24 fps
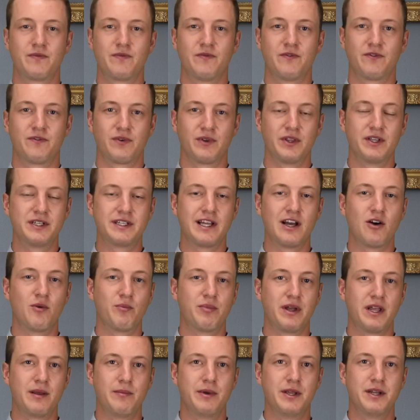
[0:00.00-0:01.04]
For the down
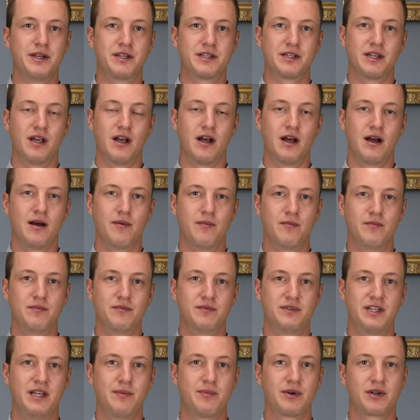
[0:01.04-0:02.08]
payment,
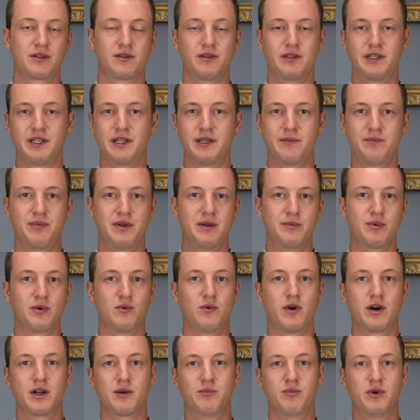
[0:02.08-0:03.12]
typically people
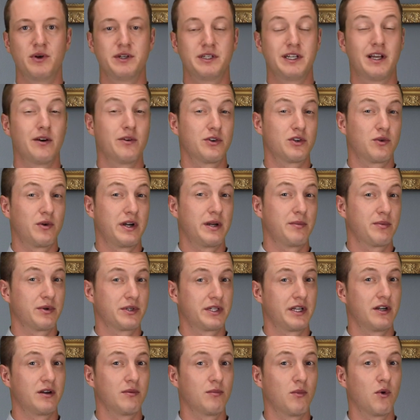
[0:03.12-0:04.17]
want to put down
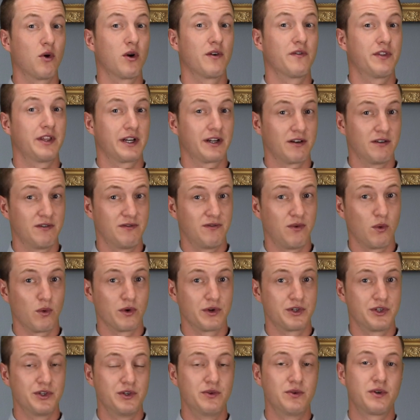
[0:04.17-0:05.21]
20% or more if they can
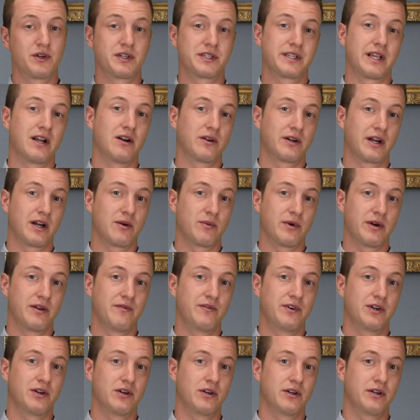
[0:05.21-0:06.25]
afford to, because that'll get rid of
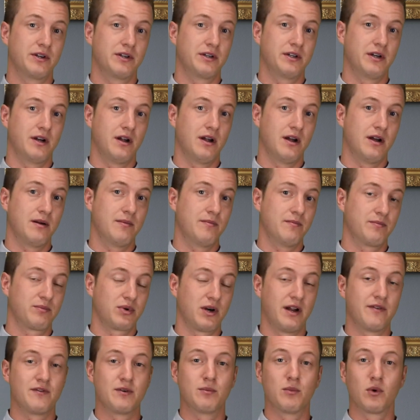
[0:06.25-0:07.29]
your
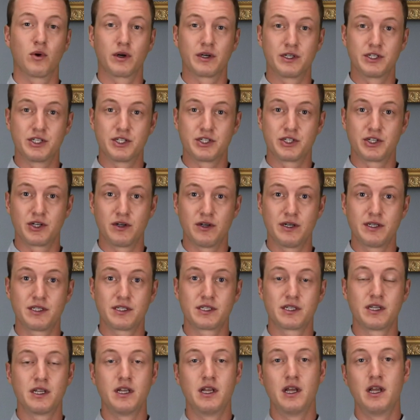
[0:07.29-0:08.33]
private mortgage
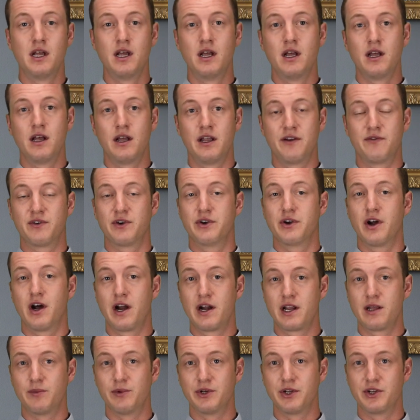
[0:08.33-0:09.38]
insurance. If you're
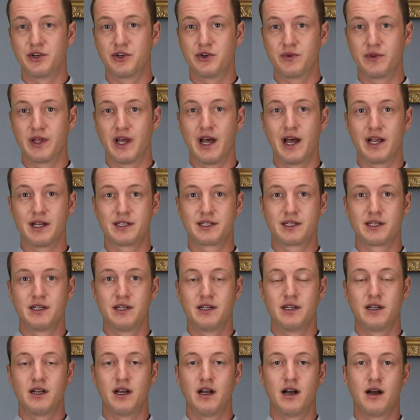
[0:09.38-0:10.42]
not able to do that,
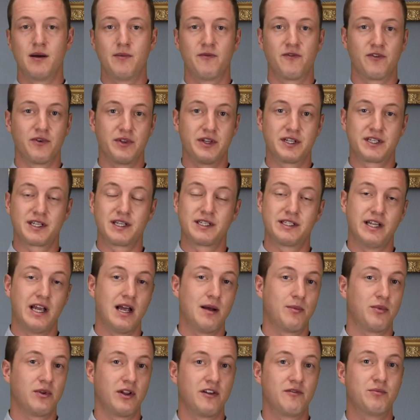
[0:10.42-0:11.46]
for this
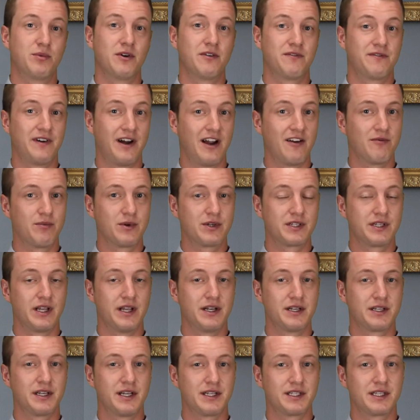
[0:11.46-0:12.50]
example, I've put
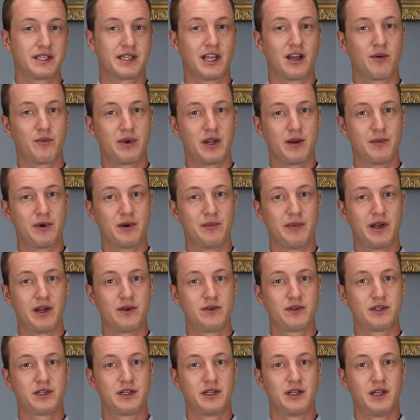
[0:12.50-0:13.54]
5% as the down payment
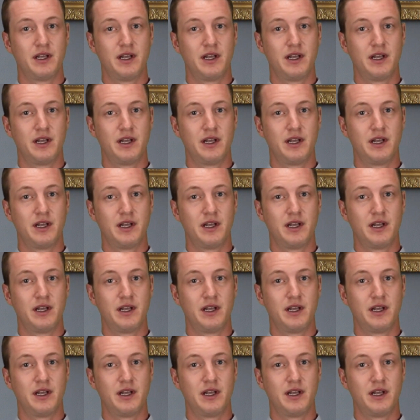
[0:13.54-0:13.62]
amount,